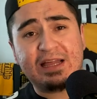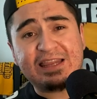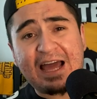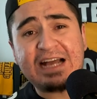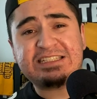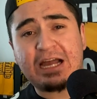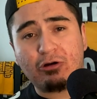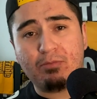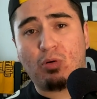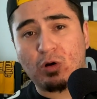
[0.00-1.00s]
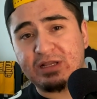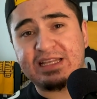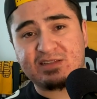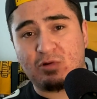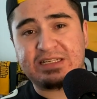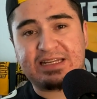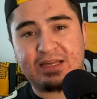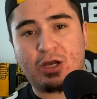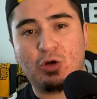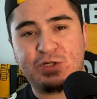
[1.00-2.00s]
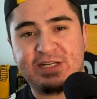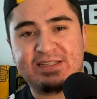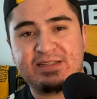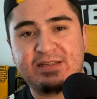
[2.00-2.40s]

That's how important this was to the coaches.